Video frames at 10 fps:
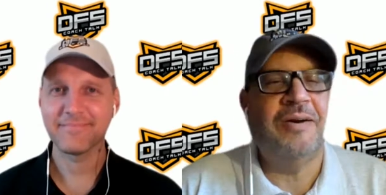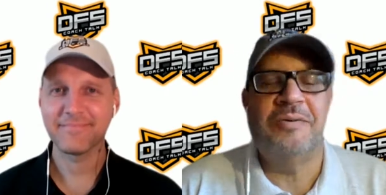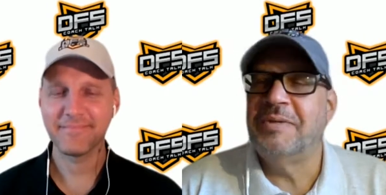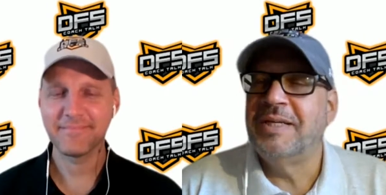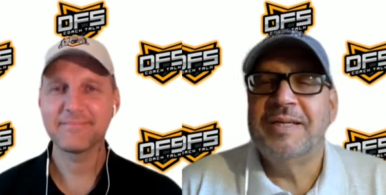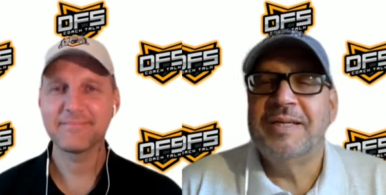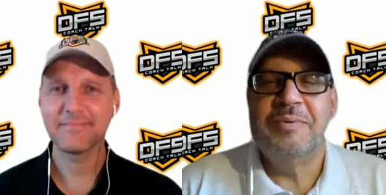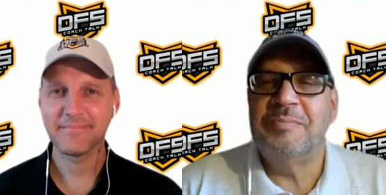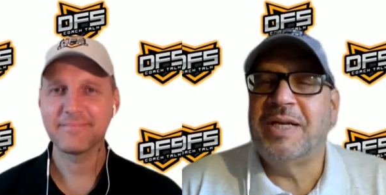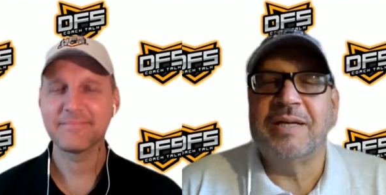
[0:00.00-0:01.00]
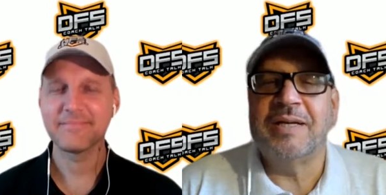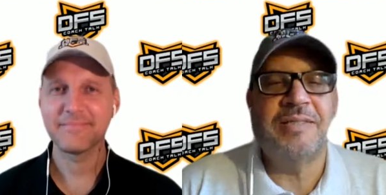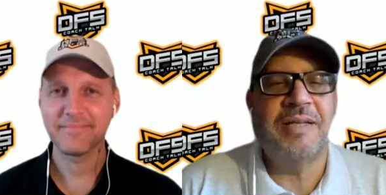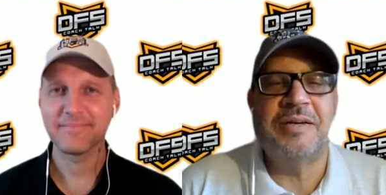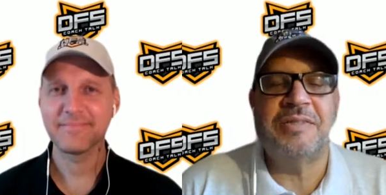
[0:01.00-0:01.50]
Speaker 1: I know.
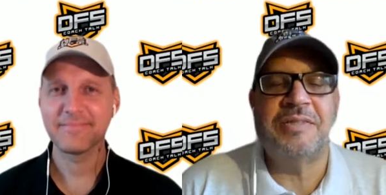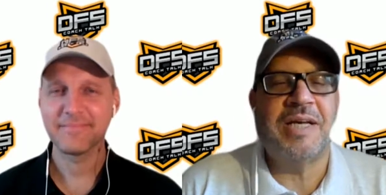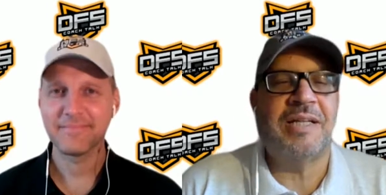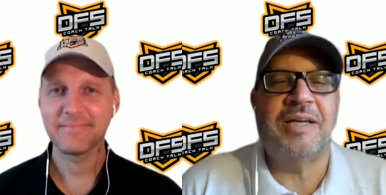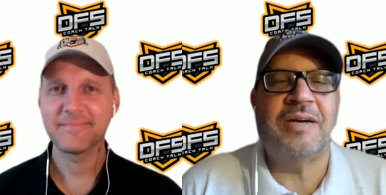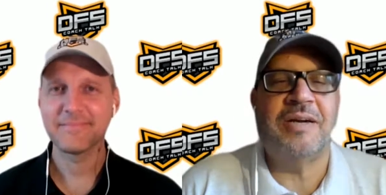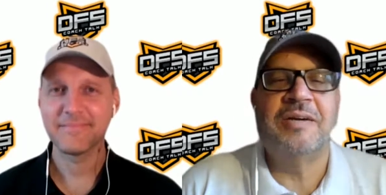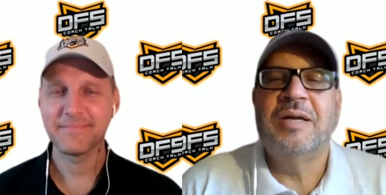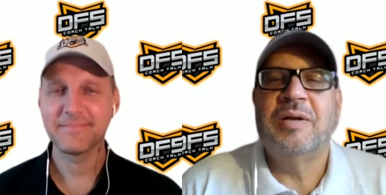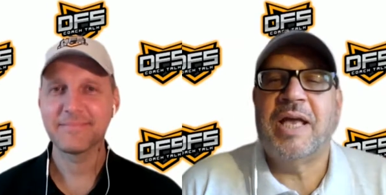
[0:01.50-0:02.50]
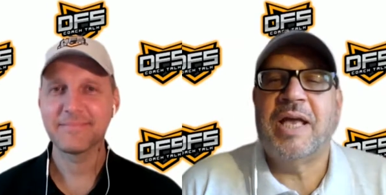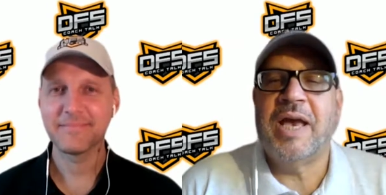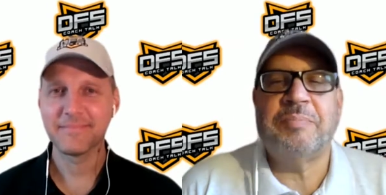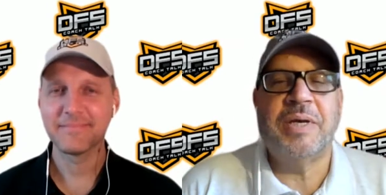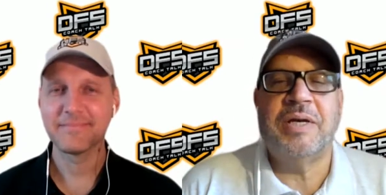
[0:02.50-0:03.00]
Gunslingers out there.
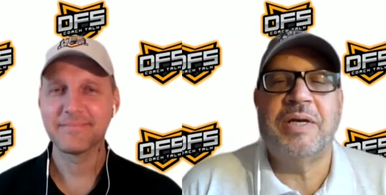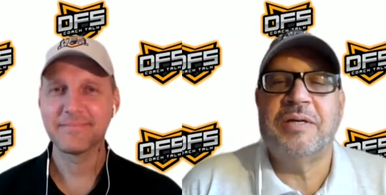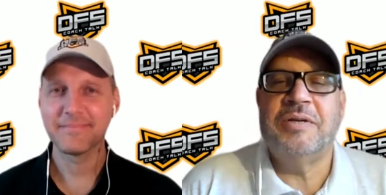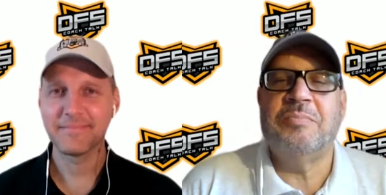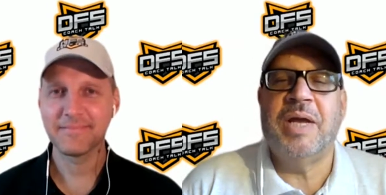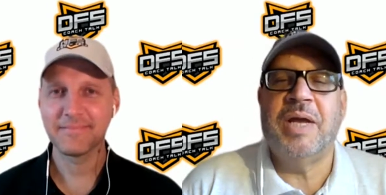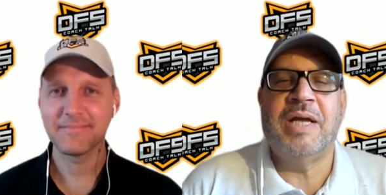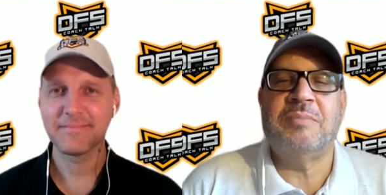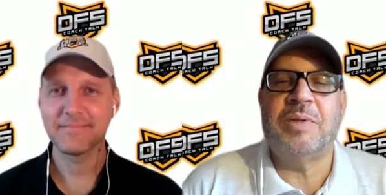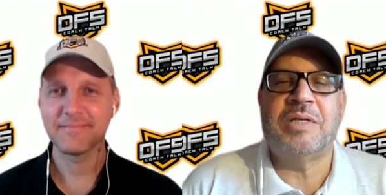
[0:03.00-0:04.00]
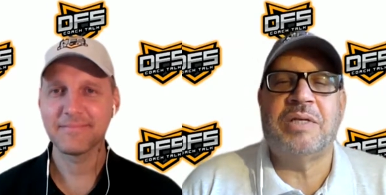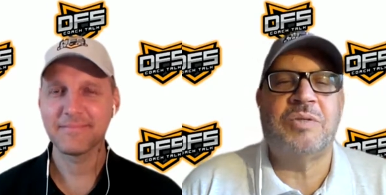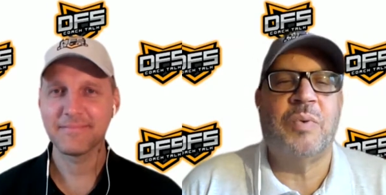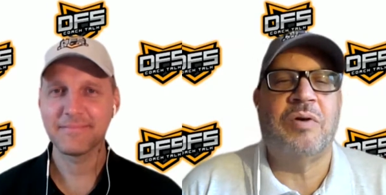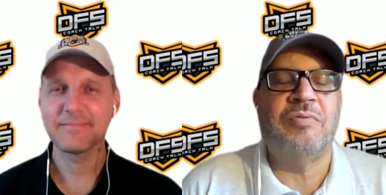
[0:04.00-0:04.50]
Koepka, your man,
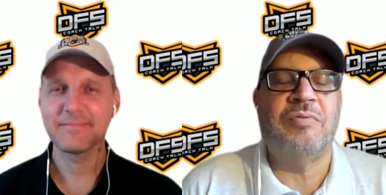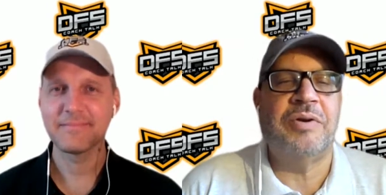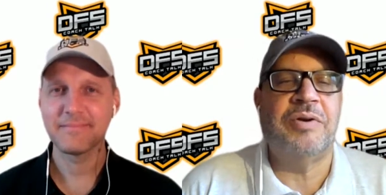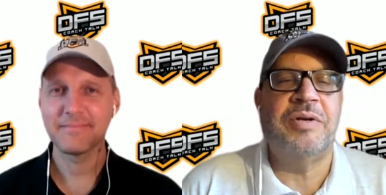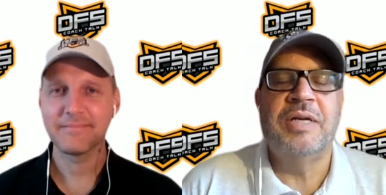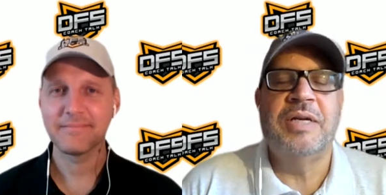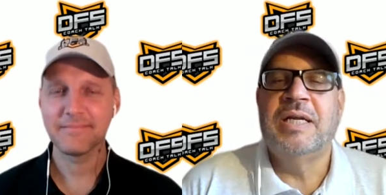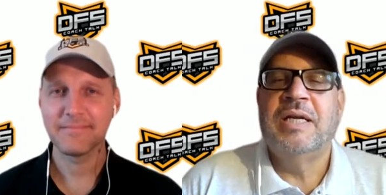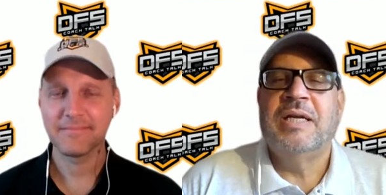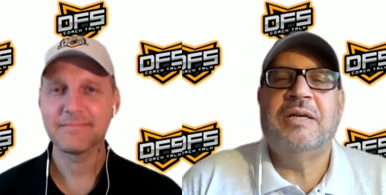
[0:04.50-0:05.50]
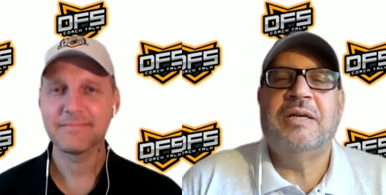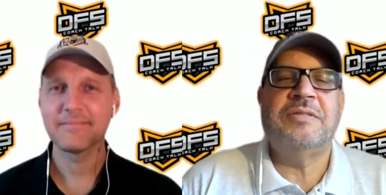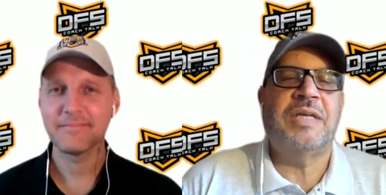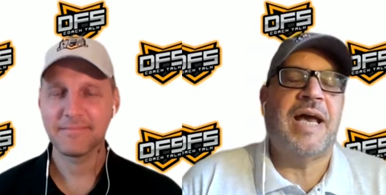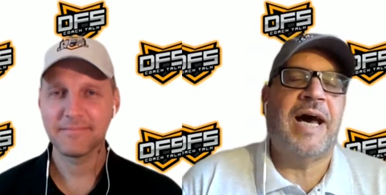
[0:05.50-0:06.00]
plus 1200.
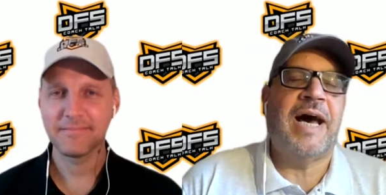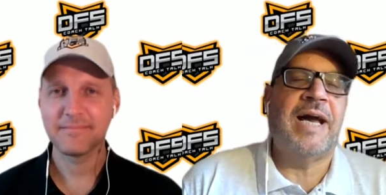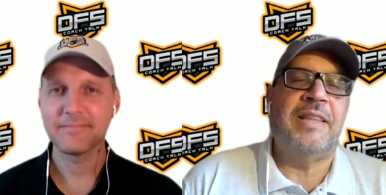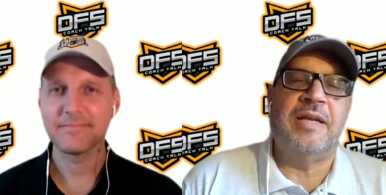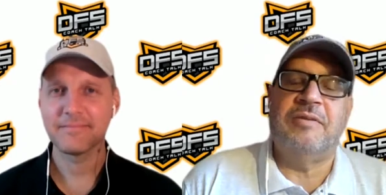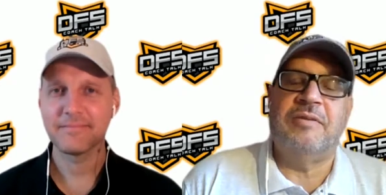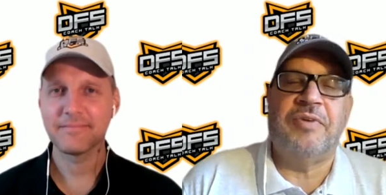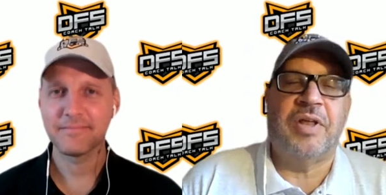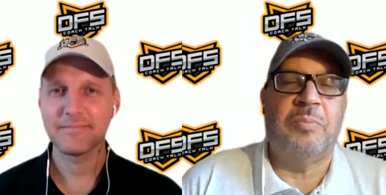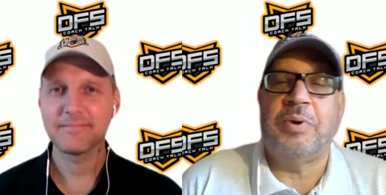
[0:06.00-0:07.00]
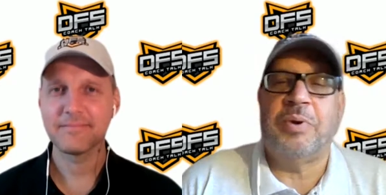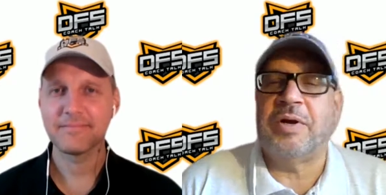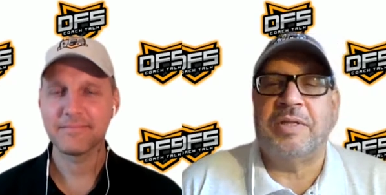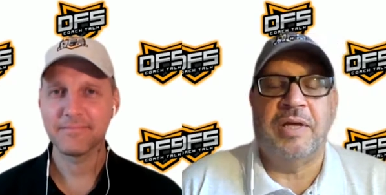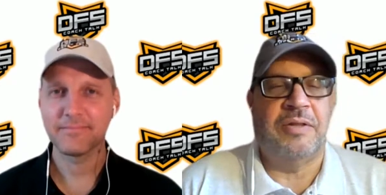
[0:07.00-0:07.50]
Here's a guy that fell
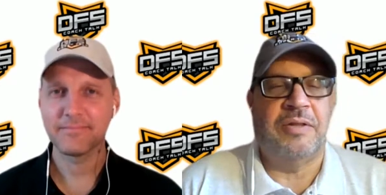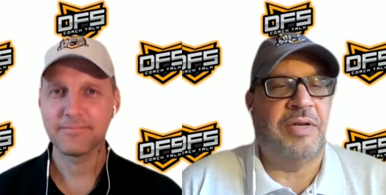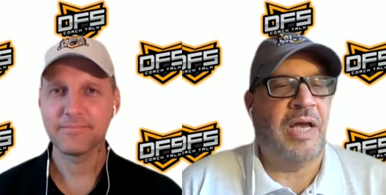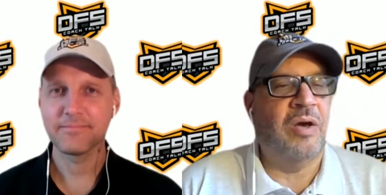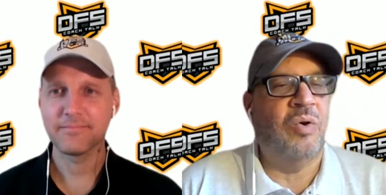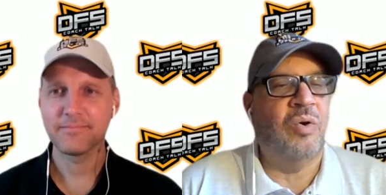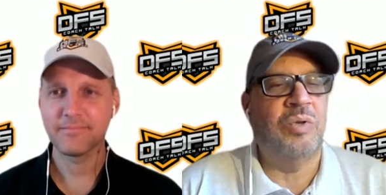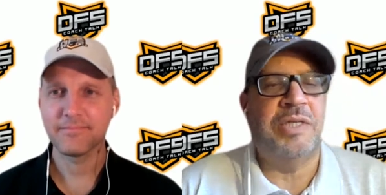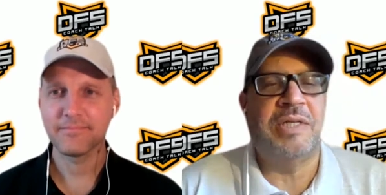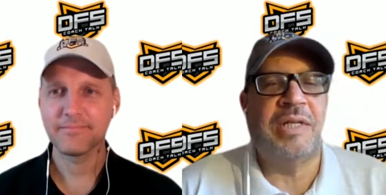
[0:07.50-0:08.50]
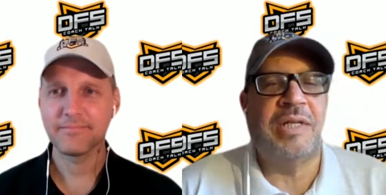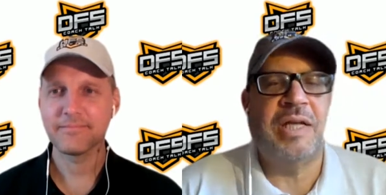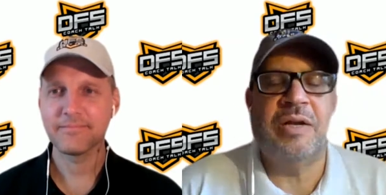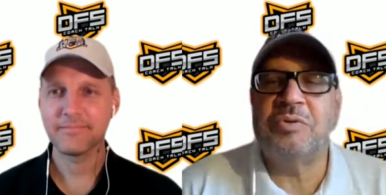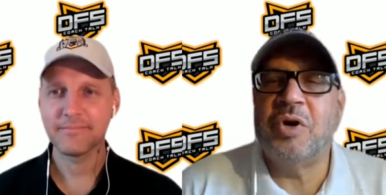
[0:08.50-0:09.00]
apart the other day. Holy
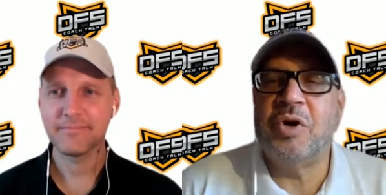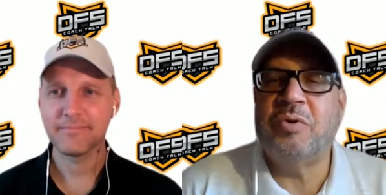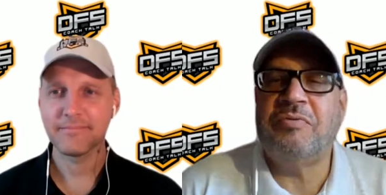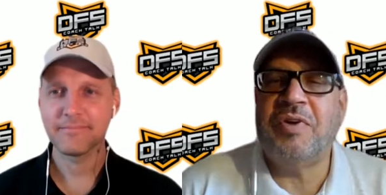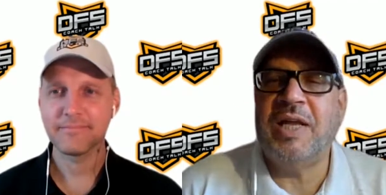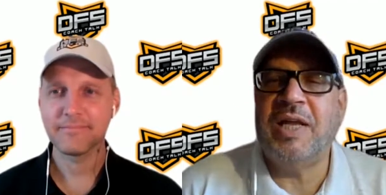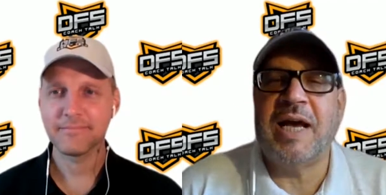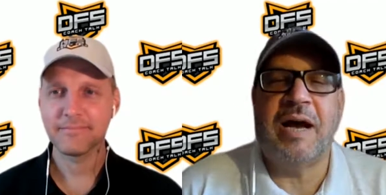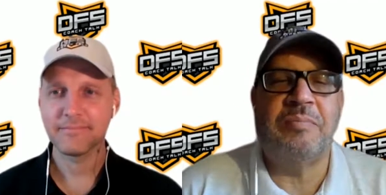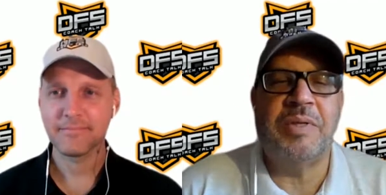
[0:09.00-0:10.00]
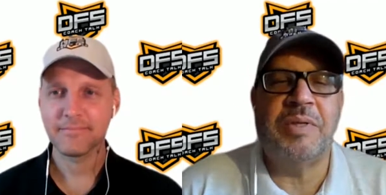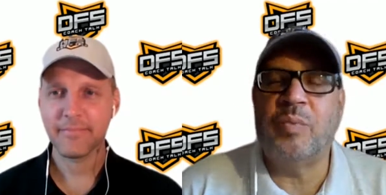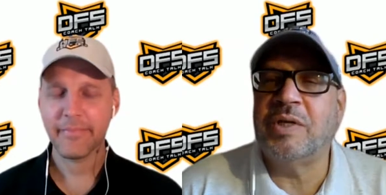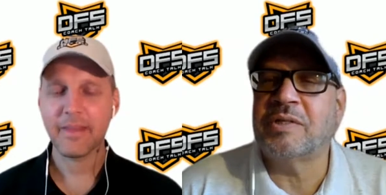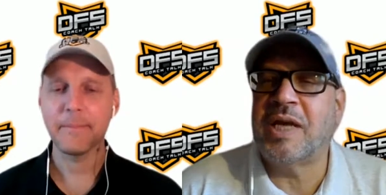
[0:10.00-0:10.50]
Toledo. Tony
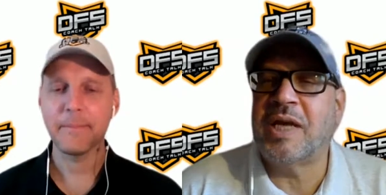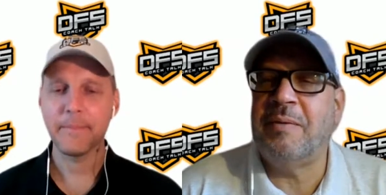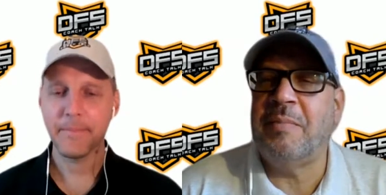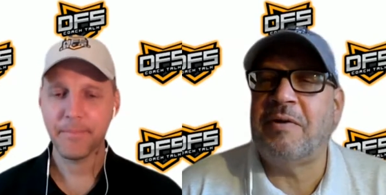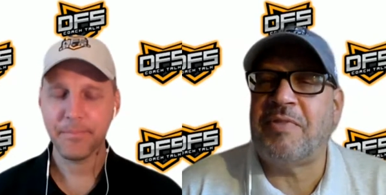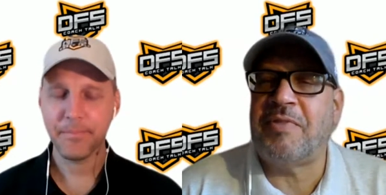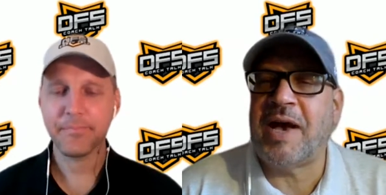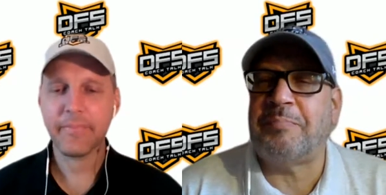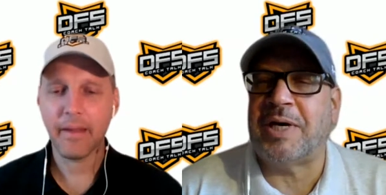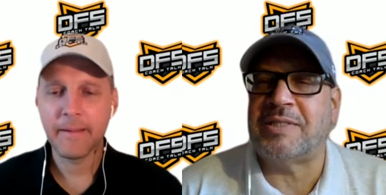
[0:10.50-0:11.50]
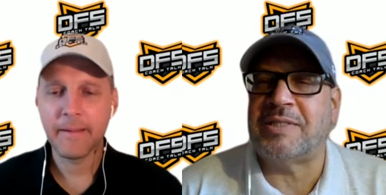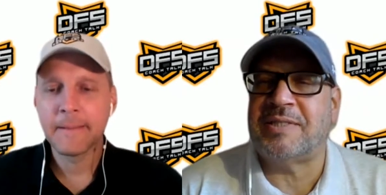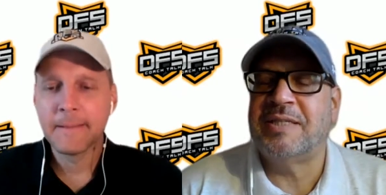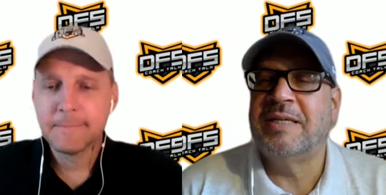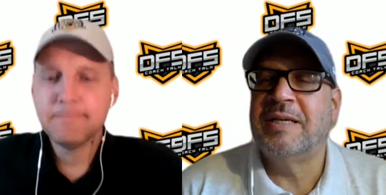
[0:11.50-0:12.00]
Finau. The wheels yep. came off that
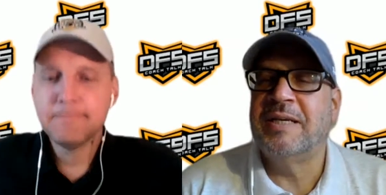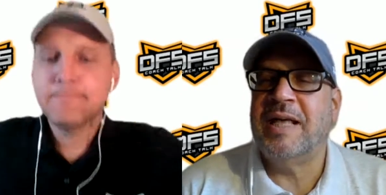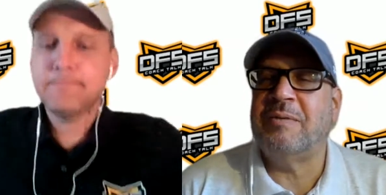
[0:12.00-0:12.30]
bus.